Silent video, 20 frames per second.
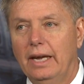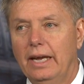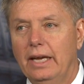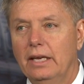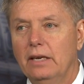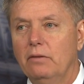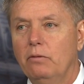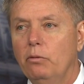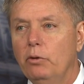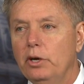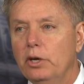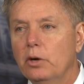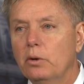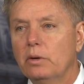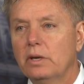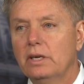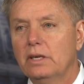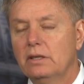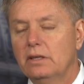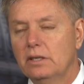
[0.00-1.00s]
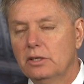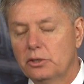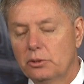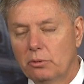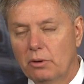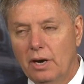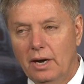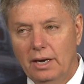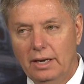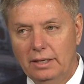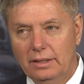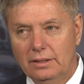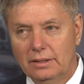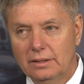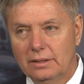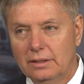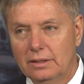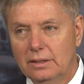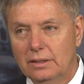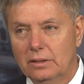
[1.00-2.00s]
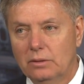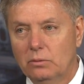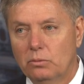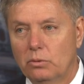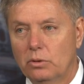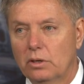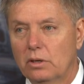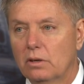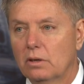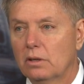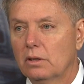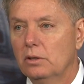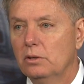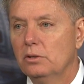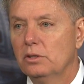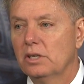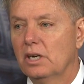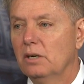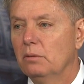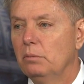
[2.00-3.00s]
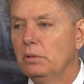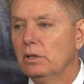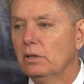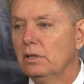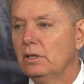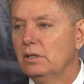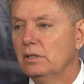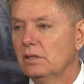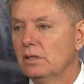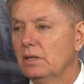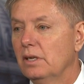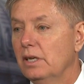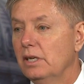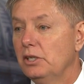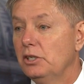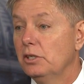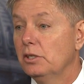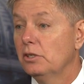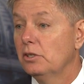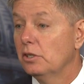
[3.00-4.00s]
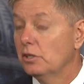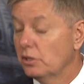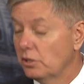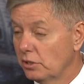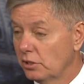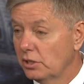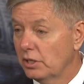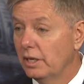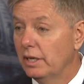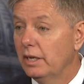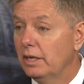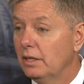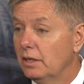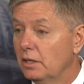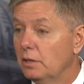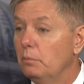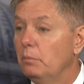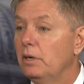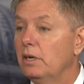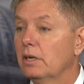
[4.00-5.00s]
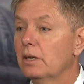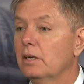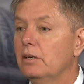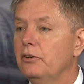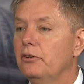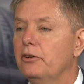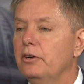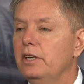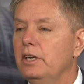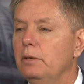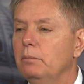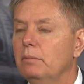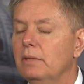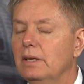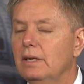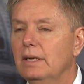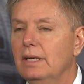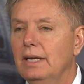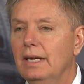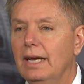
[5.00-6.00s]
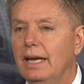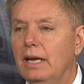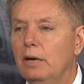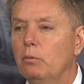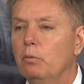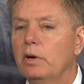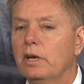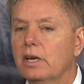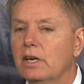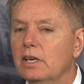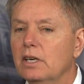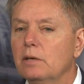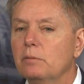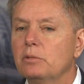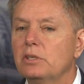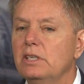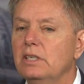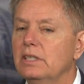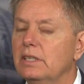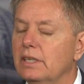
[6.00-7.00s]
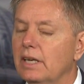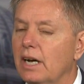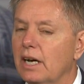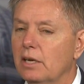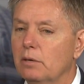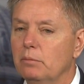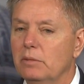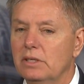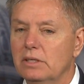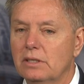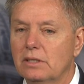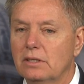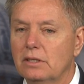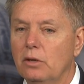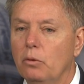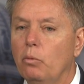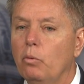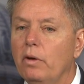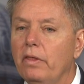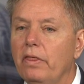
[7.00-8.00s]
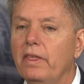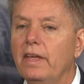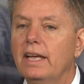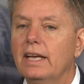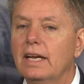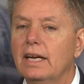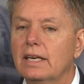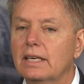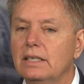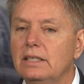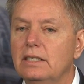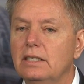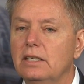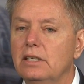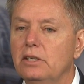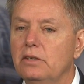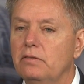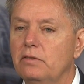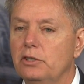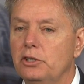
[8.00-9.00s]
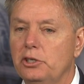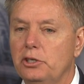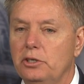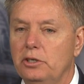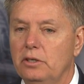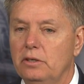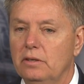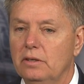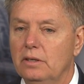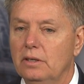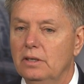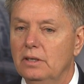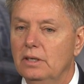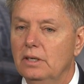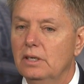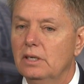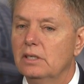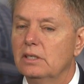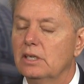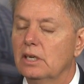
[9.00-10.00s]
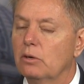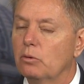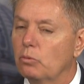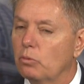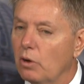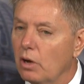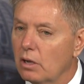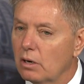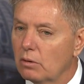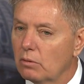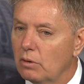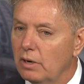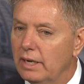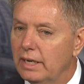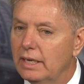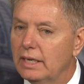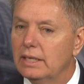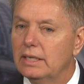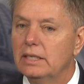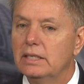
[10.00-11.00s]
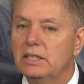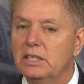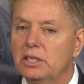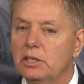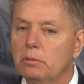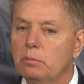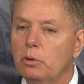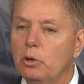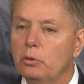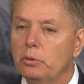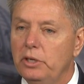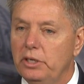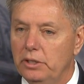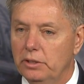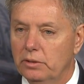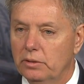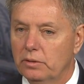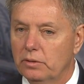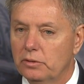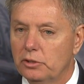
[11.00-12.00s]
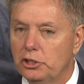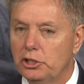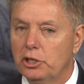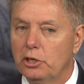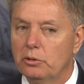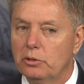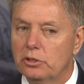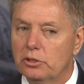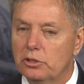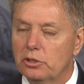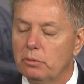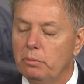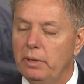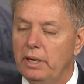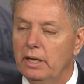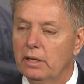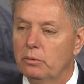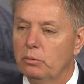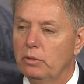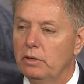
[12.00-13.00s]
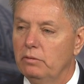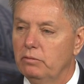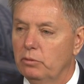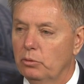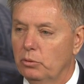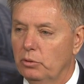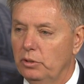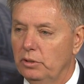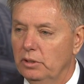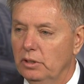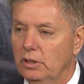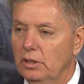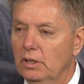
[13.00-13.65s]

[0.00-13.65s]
And if we don't get this right, we're going to lose our ability as a nation to sustain the American dream. And when it comes to entitlements, the one thing I can tell you for sure is that Ronald Reagan and Tip O'Neill showed us the pathway forward.